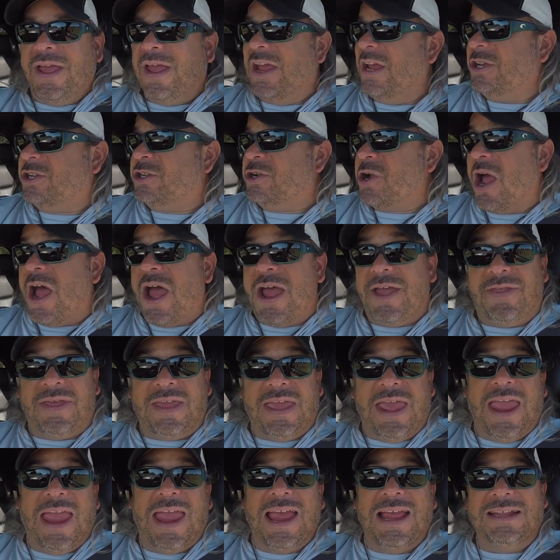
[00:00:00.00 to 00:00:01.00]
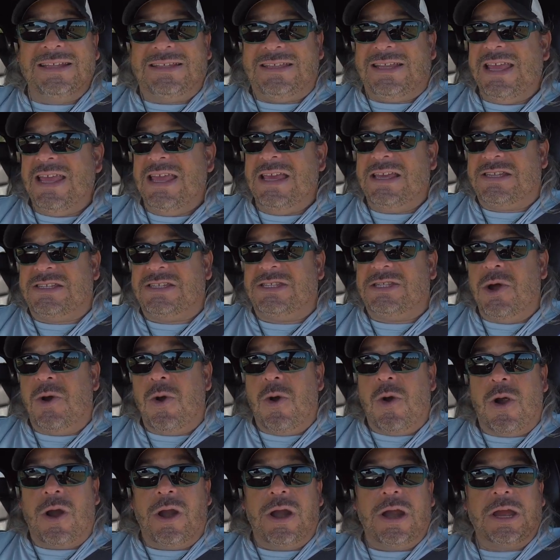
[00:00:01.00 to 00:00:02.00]
and try the Antique
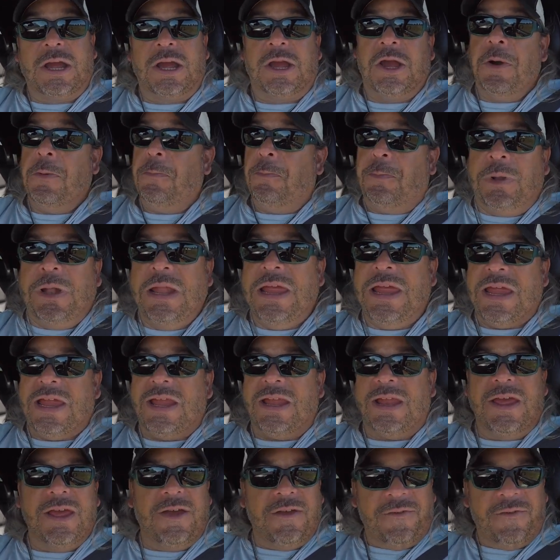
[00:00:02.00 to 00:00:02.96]
Store Complete